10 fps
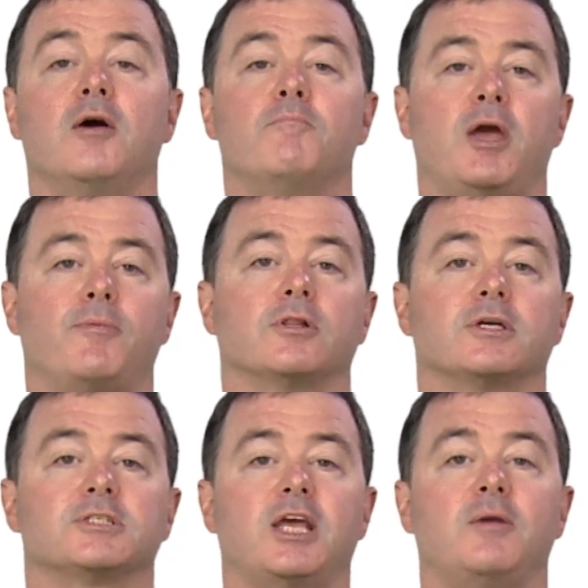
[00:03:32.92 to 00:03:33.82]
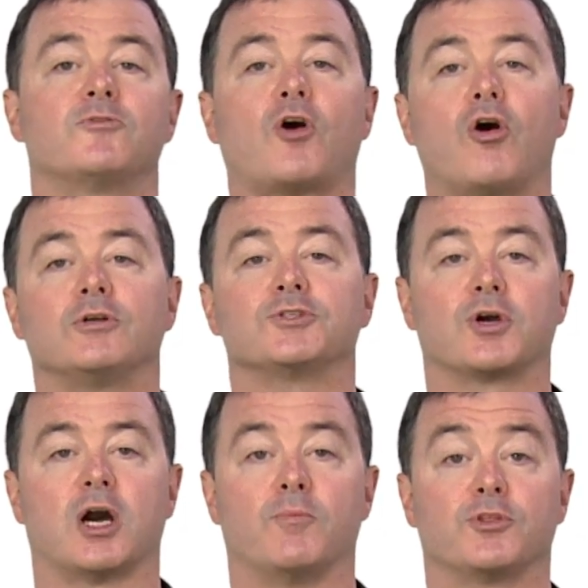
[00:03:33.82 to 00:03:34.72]
Pay-per-click schemes also
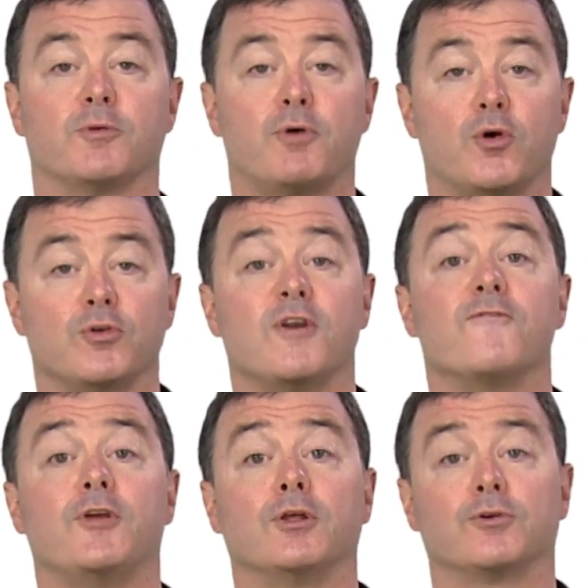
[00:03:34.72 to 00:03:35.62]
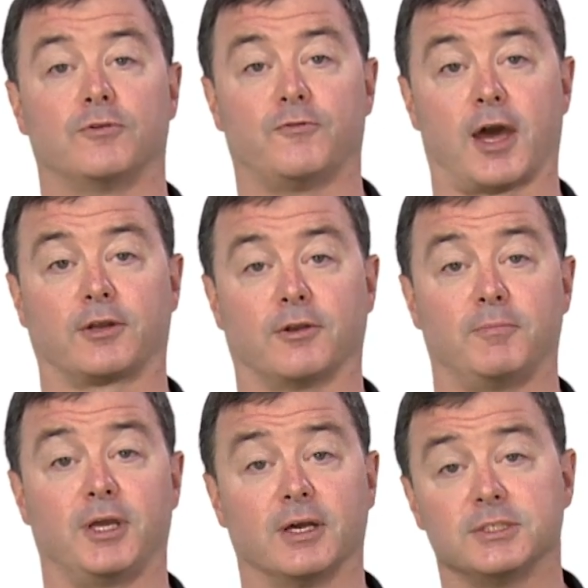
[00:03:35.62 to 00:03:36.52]
come with a potent feel-good factor
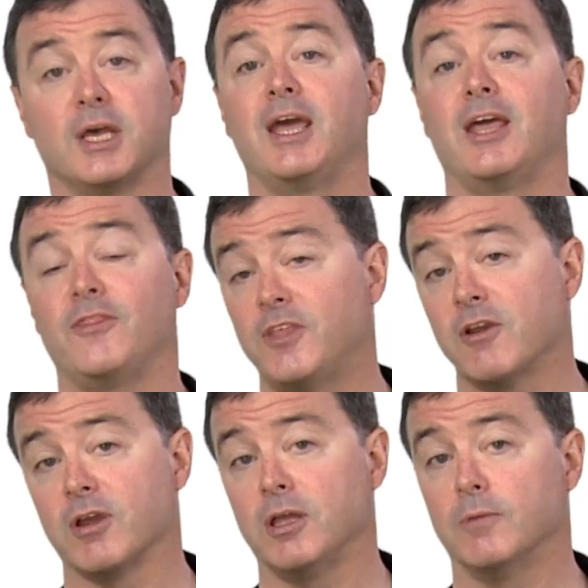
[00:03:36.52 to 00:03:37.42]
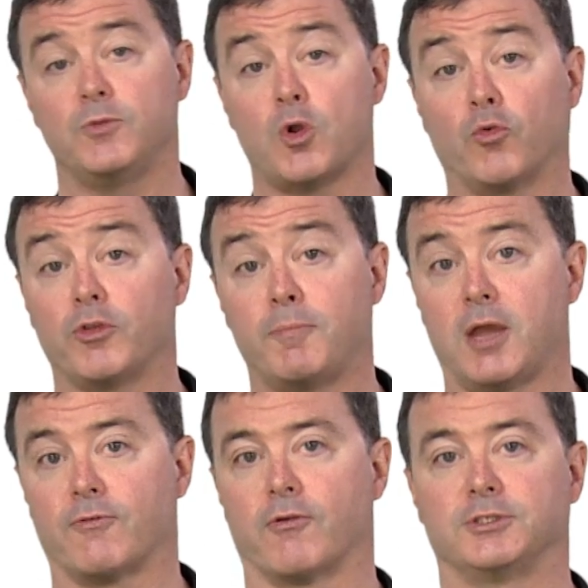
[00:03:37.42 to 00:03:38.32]
because, in theory, you only pay
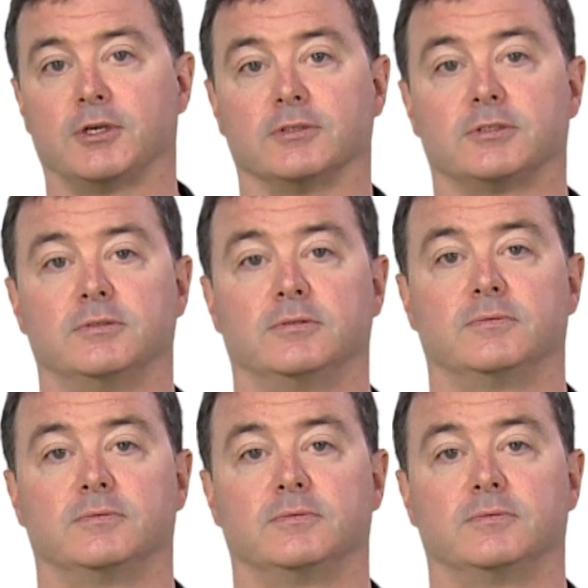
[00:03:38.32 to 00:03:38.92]
for results.